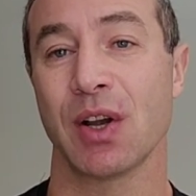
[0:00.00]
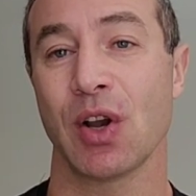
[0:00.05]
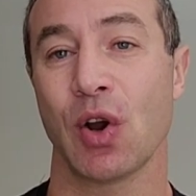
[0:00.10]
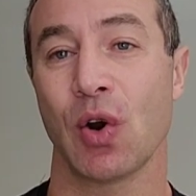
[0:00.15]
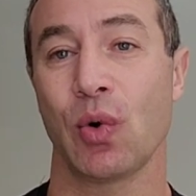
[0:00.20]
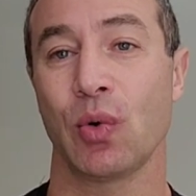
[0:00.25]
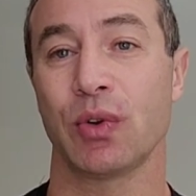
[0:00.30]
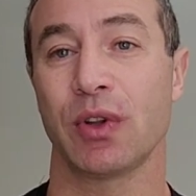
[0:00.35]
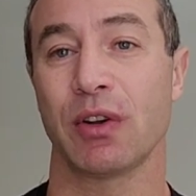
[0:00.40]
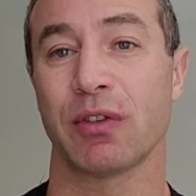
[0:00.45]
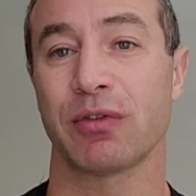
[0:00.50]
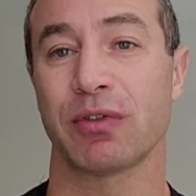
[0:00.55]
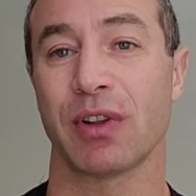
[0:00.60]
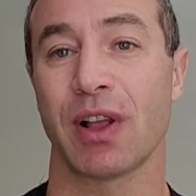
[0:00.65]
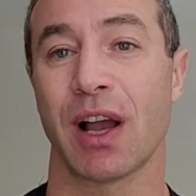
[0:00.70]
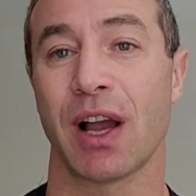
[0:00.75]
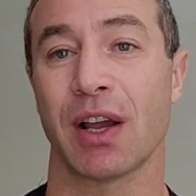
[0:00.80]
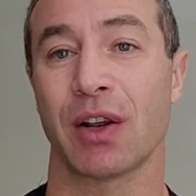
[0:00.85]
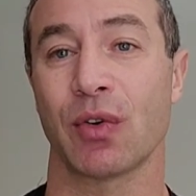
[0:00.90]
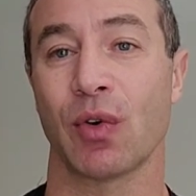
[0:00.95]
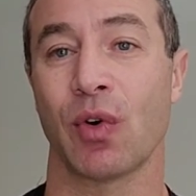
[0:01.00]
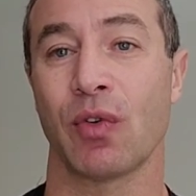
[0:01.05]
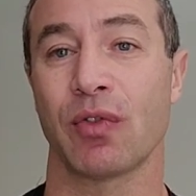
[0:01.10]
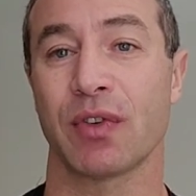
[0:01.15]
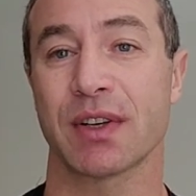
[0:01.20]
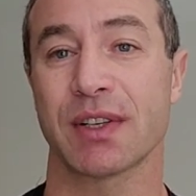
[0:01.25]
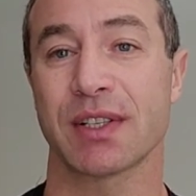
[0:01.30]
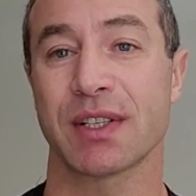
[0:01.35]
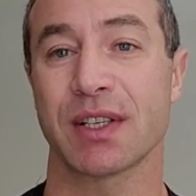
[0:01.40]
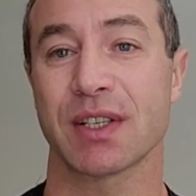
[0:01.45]
who they're flying
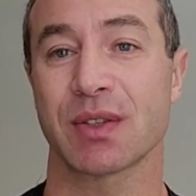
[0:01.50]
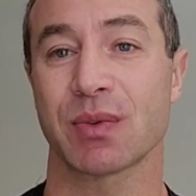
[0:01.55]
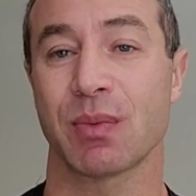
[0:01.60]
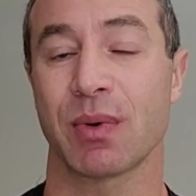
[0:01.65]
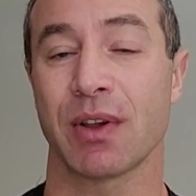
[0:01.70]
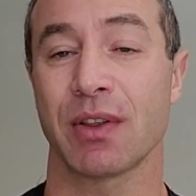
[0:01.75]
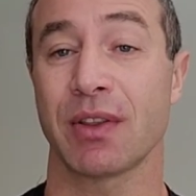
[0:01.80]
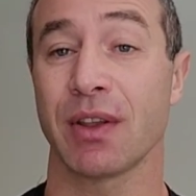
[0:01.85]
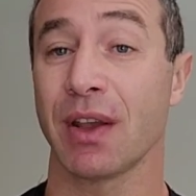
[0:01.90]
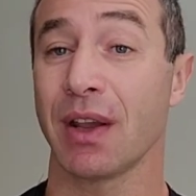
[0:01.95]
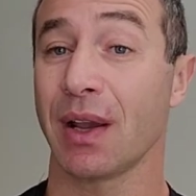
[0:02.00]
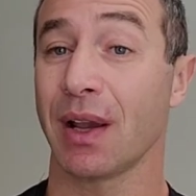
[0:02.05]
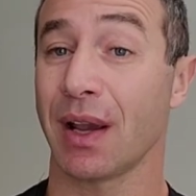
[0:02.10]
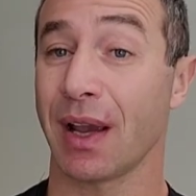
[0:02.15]
overseas with.